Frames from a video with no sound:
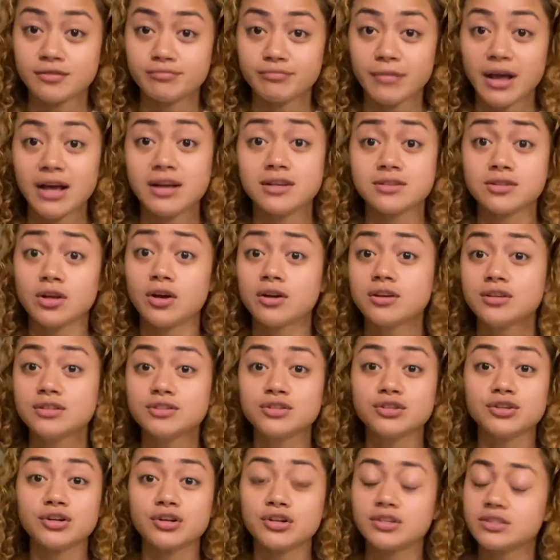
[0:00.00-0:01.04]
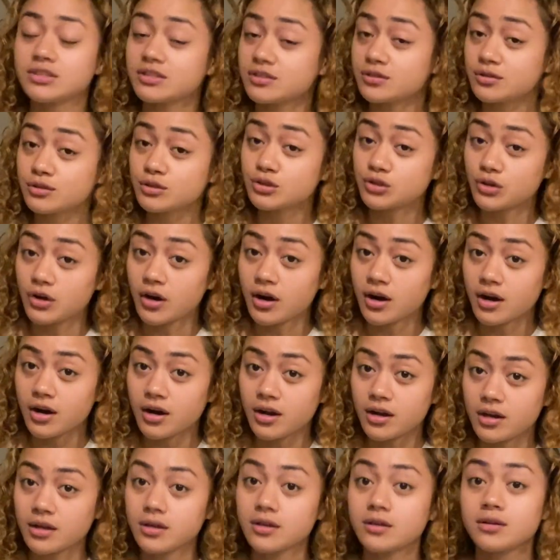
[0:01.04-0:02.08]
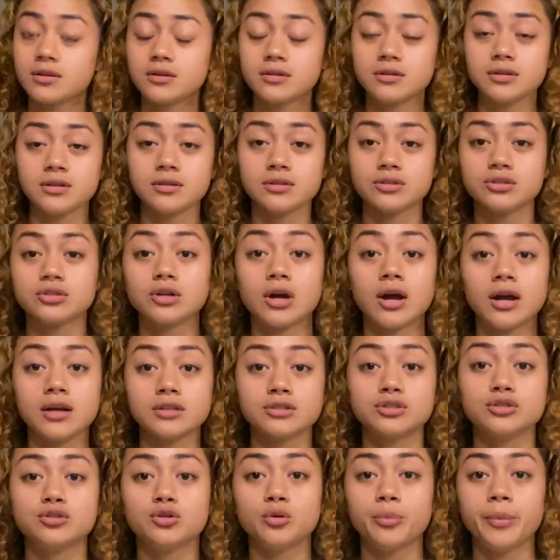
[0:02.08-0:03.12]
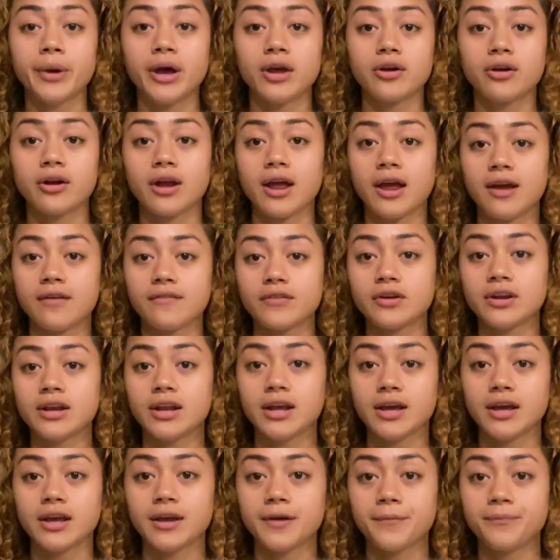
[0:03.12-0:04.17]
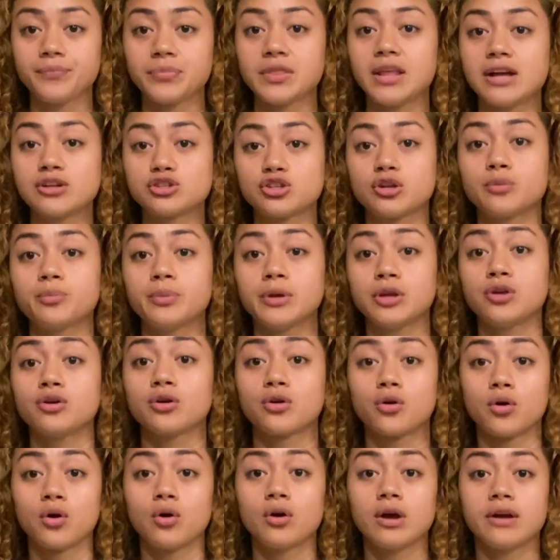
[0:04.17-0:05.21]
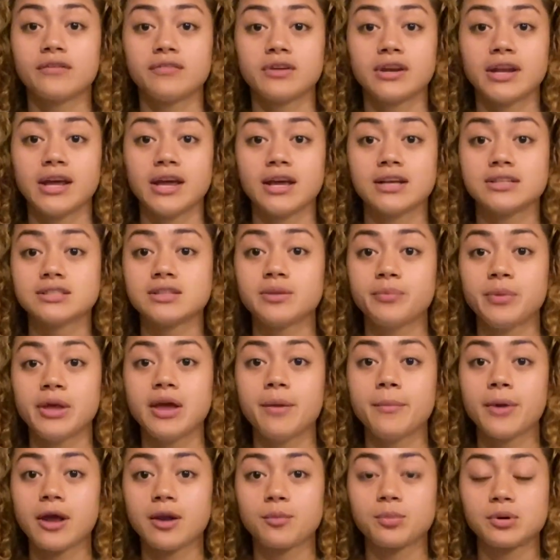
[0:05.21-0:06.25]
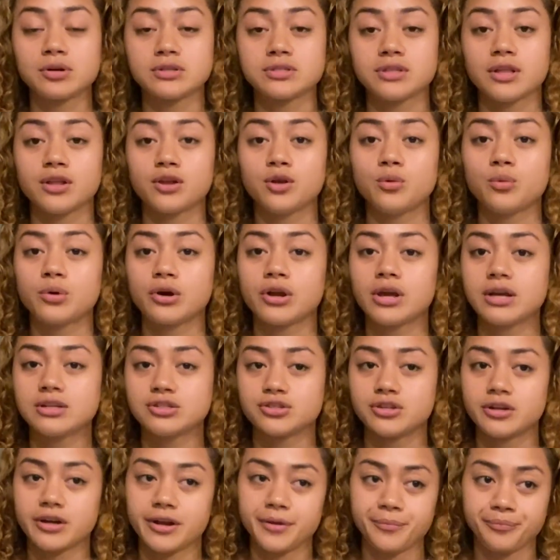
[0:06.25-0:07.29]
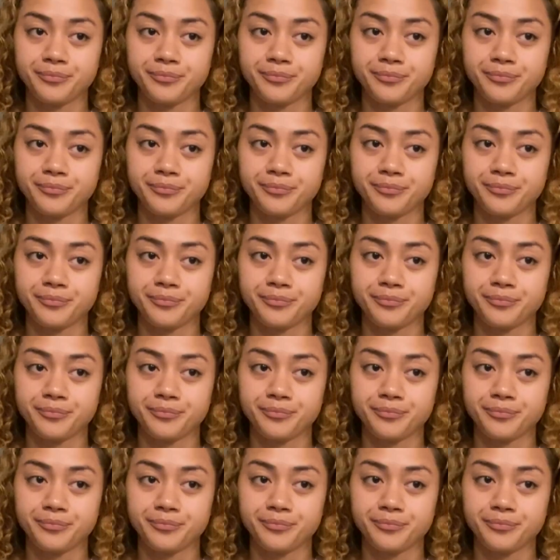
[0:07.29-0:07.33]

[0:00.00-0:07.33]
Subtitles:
As long as you're still trying to do better every day, that should be your goal every day, is to be a better person than you were yesterday.